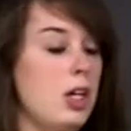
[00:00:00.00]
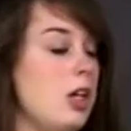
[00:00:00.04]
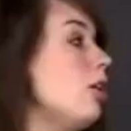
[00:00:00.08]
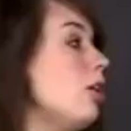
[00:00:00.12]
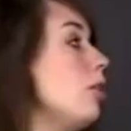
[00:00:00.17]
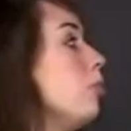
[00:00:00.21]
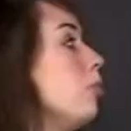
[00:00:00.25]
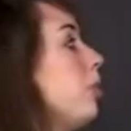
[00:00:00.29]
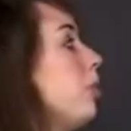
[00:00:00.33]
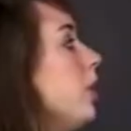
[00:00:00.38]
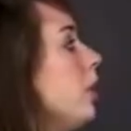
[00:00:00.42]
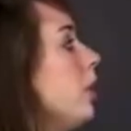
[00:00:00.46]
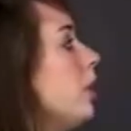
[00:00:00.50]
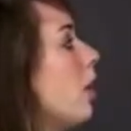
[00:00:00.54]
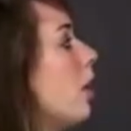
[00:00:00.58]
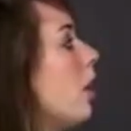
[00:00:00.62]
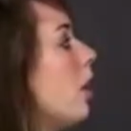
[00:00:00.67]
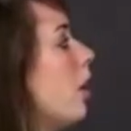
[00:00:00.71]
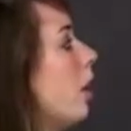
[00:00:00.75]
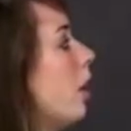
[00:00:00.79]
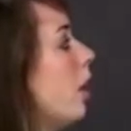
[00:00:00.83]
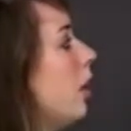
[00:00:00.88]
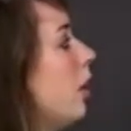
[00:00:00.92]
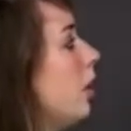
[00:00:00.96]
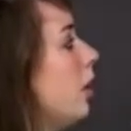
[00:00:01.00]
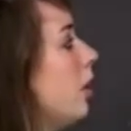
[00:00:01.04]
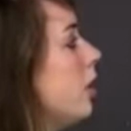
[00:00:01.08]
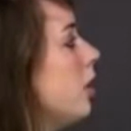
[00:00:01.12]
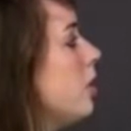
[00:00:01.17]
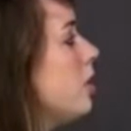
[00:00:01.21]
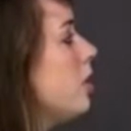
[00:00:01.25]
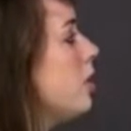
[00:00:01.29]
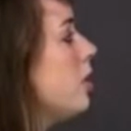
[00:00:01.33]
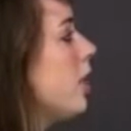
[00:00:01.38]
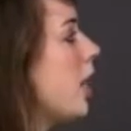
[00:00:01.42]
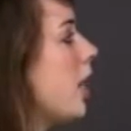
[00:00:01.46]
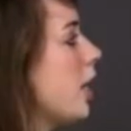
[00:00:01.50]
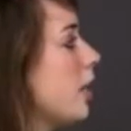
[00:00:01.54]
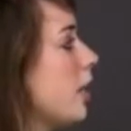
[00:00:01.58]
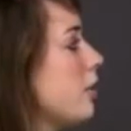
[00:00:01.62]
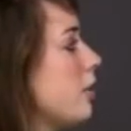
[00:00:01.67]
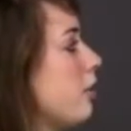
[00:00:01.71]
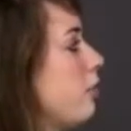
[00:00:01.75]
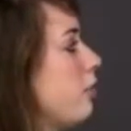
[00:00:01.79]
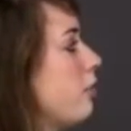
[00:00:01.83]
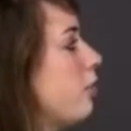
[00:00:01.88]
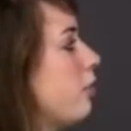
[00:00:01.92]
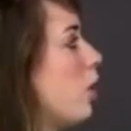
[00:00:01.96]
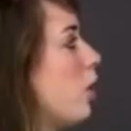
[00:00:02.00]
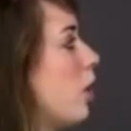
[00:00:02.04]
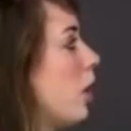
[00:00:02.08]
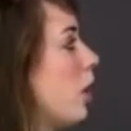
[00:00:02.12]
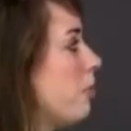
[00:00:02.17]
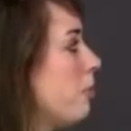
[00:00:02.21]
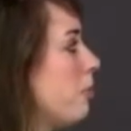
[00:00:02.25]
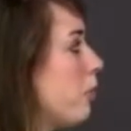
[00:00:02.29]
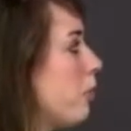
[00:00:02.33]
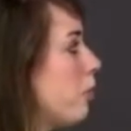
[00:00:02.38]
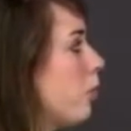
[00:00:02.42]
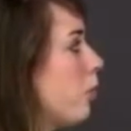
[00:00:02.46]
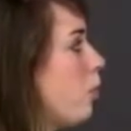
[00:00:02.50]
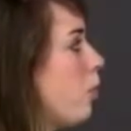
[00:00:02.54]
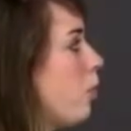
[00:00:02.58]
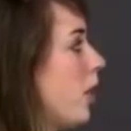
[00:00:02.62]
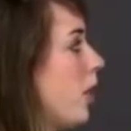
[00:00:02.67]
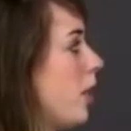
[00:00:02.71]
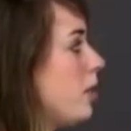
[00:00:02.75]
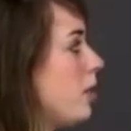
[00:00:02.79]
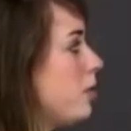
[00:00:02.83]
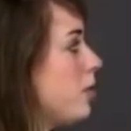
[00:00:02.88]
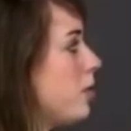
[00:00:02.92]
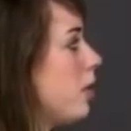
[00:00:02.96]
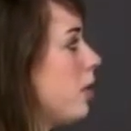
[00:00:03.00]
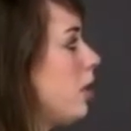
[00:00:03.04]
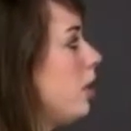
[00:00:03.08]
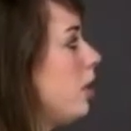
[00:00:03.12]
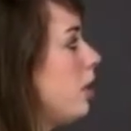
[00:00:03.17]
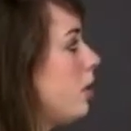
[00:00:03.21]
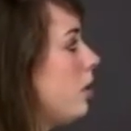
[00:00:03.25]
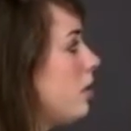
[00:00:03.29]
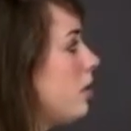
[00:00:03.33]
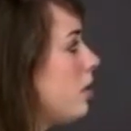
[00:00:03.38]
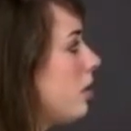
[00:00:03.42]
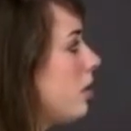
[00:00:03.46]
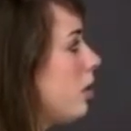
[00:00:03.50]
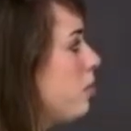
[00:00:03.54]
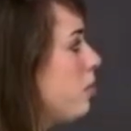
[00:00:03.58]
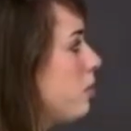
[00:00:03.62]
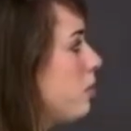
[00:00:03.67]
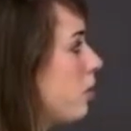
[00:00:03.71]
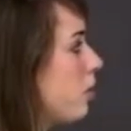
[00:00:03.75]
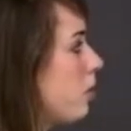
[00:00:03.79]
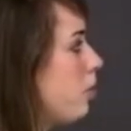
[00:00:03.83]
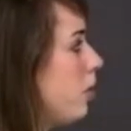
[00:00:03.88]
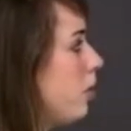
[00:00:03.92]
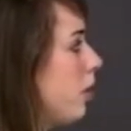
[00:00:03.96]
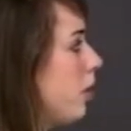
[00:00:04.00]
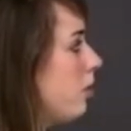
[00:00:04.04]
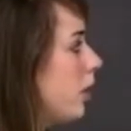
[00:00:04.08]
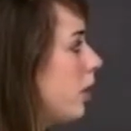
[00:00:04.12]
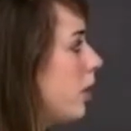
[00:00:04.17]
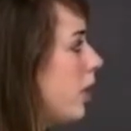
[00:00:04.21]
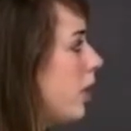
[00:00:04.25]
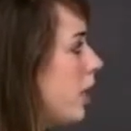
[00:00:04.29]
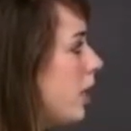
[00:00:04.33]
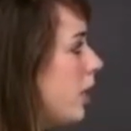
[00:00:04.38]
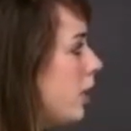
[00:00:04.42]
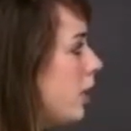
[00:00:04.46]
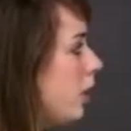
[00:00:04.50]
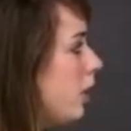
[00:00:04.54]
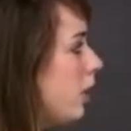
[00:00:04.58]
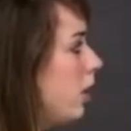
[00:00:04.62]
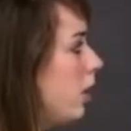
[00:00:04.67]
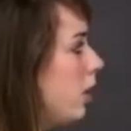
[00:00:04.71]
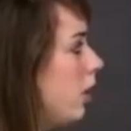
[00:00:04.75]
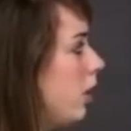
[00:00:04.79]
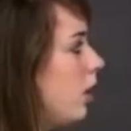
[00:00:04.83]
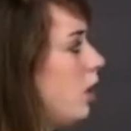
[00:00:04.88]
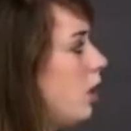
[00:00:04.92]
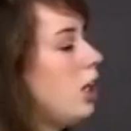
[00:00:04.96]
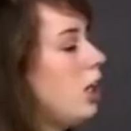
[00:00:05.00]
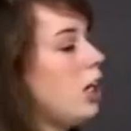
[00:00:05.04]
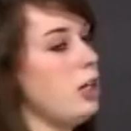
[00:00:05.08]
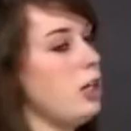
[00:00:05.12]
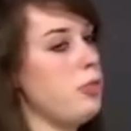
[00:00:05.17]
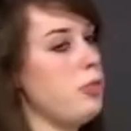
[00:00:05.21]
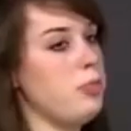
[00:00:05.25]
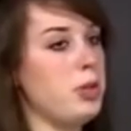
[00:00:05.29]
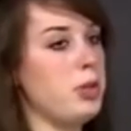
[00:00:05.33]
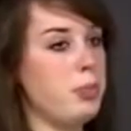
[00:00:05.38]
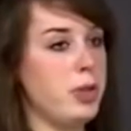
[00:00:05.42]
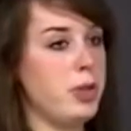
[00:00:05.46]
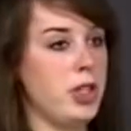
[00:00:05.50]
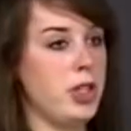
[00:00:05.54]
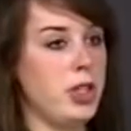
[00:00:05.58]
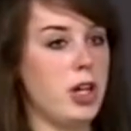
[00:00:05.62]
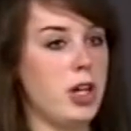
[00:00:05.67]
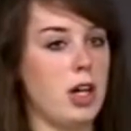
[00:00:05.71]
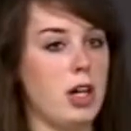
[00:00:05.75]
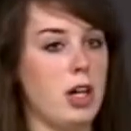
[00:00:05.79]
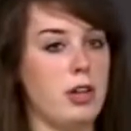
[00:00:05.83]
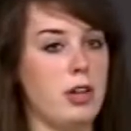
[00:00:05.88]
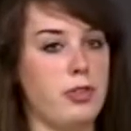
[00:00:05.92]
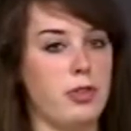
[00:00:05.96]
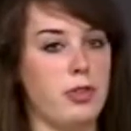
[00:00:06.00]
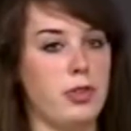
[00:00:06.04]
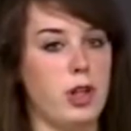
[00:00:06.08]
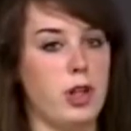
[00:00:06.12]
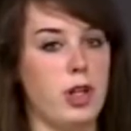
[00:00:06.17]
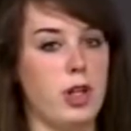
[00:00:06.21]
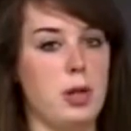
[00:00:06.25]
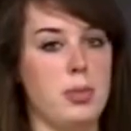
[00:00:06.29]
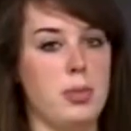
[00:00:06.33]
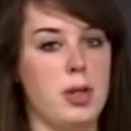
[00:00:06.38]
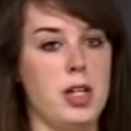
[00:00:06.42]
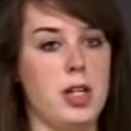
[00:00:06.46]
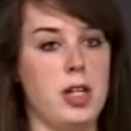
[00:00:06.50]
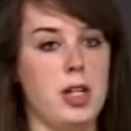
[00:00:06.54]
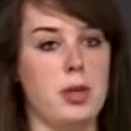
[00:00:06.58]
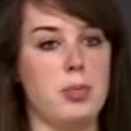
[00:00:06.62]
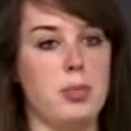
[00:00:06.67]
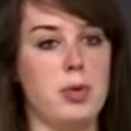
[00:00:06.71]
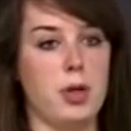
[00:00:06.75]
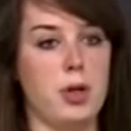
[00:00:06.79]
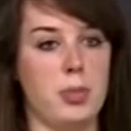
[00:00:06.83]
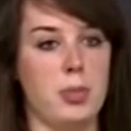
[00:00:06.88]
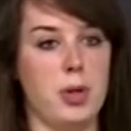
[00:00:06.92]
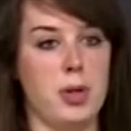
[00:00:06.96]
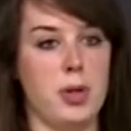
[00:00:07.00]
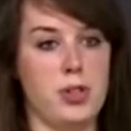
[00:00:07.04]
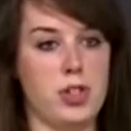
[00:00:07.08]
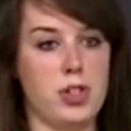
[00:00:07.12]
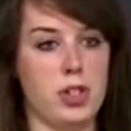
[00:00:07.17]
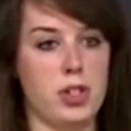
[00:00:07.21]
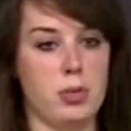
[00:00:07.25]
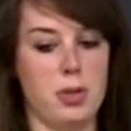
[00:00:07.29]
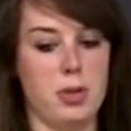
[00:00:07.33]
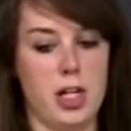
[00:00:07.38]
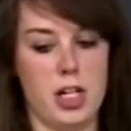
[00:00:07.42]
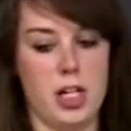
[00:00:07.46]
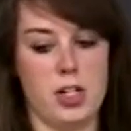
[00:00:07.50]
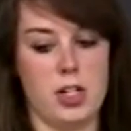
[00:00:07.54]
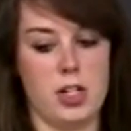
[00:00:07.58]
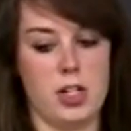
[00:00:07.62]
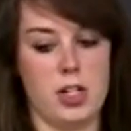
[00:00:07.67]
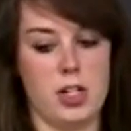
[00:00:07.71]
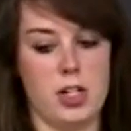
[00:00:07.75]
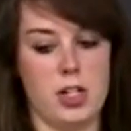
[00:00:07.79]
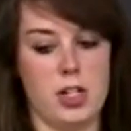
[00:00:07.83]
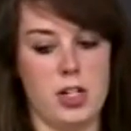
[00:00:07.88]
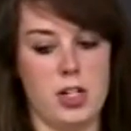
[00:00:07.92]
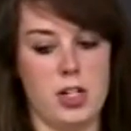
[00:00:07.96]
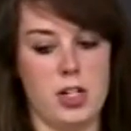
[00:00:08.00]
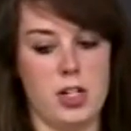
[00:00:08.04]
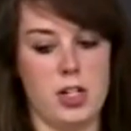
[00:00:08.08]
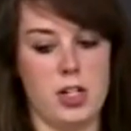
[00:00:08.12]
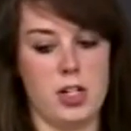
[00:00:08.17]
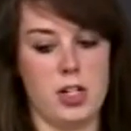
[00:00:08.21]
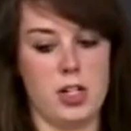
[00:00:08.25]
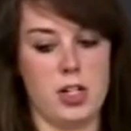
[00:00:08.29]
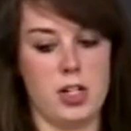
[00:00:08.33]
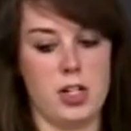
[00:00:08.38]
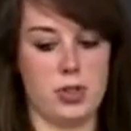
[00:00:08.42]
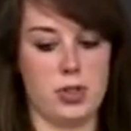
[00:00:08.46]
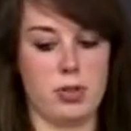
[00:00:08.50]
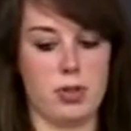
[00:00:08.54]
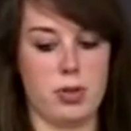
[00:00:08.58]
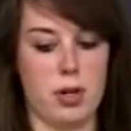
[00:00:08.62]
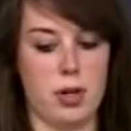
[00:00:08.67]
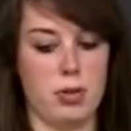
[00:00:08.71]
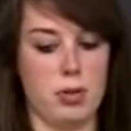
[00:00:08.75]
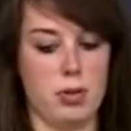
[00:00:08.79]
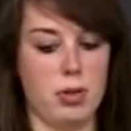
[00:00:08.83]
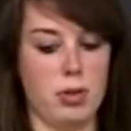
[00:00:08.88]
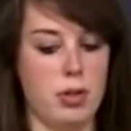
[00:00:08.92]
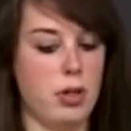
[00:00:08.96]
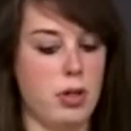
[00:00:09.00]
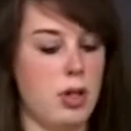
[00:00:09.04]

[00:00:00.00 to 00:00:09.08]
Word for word: PR is the active form for when it is absorbing red light, and the PR form promotes germination and promotes growth.